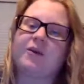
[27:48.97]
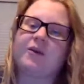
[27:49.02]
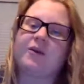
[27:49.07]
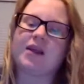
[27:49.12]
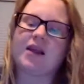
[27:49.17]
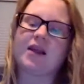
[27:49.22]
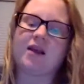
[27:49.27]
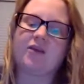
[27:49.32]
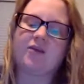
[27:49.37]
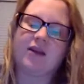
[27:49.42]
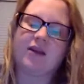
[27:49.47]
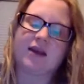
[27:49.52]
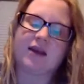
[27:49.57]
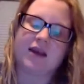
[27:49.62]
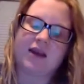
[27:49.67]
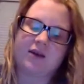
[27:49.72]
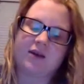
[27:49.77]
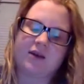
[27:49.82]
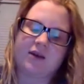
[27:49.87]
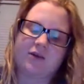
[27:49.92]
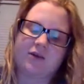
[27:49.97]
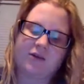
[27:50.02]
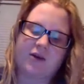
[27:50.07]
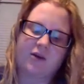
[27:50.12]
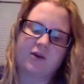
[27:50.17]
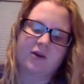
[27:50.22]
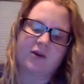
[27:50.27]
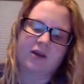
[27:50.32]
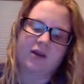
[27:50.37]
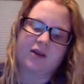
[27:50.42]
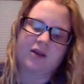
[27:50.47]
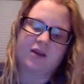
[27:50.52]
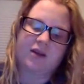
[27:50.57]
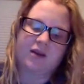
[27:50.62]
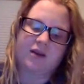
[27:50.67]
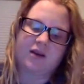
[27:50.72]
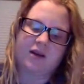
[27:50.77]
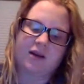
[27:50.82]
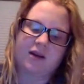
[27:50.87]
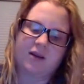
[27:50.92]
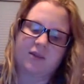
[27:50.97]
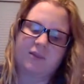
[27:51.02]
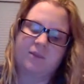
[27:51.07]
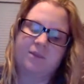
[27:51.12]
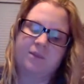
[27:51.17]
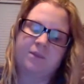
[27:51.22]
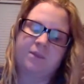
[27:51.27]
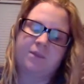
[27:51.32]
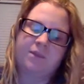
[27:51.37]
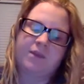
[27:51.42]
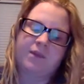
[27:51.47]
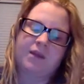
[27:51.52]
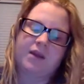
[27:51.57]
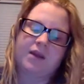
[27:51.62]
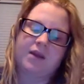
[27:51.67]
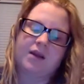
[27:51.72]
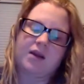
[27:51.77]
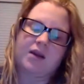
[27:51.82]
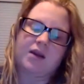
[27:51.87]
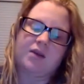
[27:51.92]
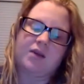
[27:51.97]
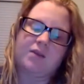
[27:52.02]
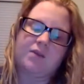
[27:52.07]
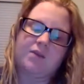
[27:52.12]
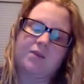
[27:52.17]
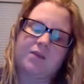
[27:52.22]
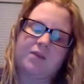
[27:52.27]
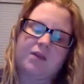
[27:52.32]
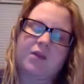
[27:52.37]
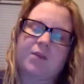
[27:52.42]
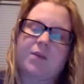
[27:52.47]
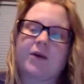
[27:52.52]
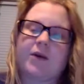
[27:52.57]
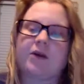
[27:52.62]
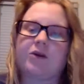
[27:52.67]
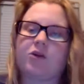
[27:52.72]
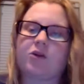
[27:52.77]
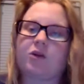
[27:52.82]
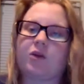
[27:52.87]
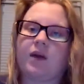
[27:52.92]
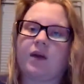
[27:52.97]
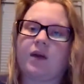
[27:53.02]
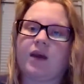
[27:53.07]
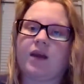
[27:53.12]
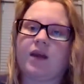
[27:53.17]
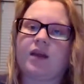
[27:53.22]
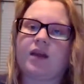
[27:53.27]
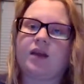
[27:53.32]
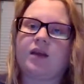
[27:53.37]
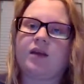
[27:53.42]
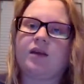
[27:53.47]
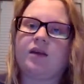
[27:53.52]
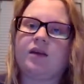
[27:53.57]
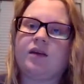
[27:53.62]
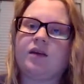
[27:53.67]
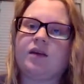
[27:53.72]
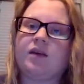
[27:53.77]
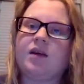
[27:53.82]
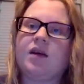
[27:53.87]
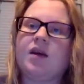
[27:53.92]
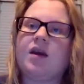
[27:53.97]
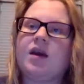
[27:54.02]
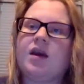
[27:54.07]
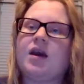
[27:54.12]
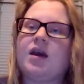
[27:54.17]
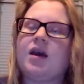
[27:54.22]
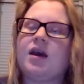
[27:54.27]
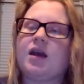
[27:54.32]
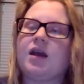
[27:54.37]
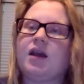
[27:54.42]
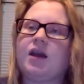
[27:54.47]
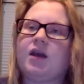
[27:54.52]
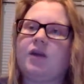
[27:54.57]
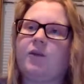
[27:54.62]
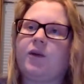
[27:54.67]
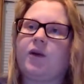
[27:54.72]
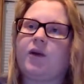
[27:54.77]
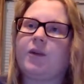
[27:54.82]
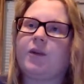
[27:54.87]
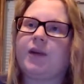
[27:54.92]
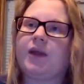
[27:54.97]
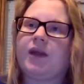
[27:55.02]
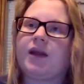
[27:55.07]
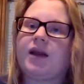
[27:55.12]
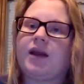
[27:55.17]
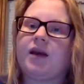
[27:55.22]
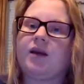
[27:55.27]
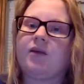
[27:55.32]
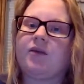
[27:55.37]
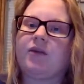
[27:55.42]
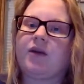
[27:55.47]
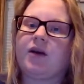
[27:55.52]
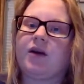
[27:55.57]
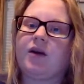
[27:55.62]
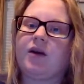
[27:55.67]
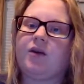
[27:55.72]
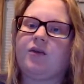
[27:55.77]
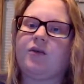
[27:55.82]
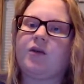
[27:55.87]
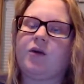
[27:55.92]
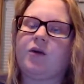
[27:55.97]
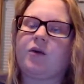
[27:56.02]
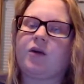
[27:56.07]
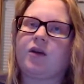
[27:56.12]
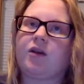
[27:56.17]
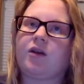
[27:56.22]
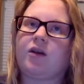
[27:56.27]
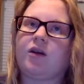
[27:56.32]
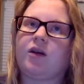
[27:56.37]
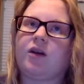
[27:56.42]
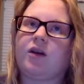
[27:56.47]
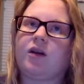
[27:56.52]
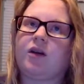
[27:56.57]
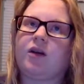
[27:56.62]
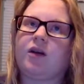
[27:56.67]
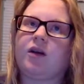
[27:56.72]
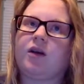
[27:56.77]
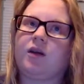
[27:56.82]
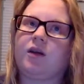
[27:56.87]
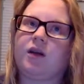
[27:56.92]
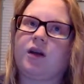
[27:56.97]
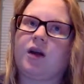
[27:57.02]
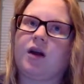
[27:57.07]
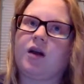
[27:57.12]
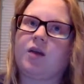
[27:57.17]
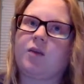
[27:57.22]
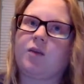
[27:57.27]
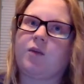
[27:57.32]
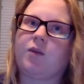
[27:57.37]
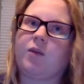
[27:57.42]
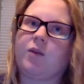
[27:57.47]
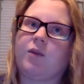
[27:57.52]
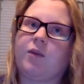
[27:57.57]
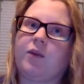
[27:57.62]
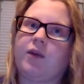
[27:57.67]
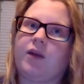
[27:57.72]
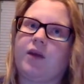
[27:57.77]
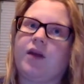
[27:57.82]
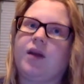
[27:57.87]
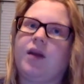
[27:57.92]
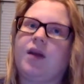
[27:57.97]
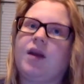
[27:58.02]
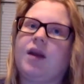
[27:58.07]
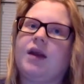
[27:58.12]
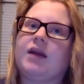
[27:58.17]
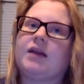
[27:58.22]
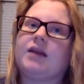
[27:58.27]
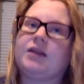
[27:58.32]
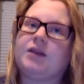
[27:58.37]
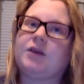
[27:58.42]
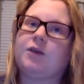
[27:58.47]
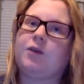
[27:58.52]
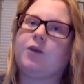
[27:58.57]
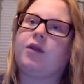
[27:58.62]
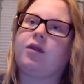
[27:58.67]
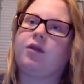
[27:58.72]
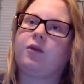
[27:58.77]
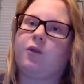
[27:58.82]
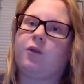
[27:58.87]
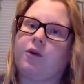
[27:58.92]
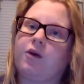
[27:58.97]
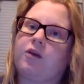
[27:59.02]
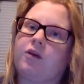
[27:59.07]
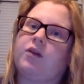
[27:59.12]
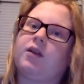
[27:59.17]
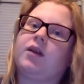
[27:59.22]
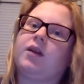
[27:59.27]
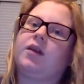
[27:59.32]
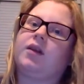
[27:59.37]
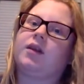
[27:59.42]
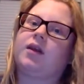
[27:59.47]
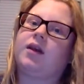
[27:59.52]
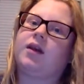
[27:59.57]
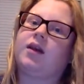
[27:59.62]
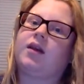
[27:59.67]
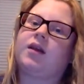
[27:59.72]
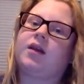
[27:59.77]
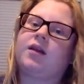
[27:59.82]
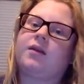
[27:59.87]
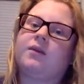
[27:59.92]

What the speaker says: we always have like a focus on spiritual things, and that we always have a focus on the gospel when we deal with the worldly things,